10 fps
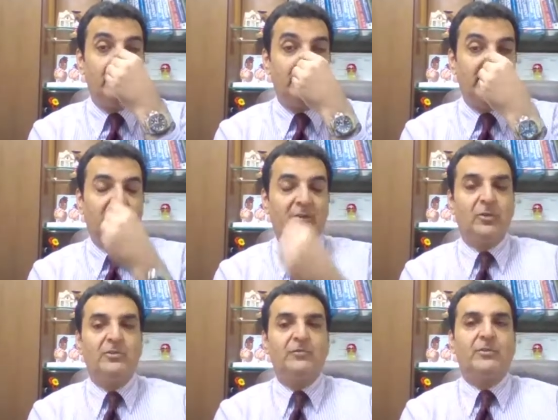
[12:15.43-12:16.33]
American
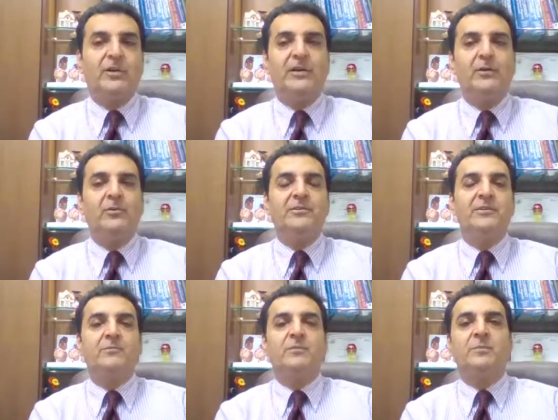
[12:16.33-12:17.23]
College of
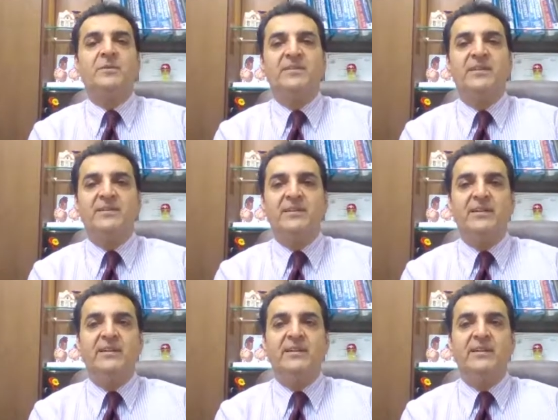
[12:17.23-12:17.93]
Cardiology, it was presented.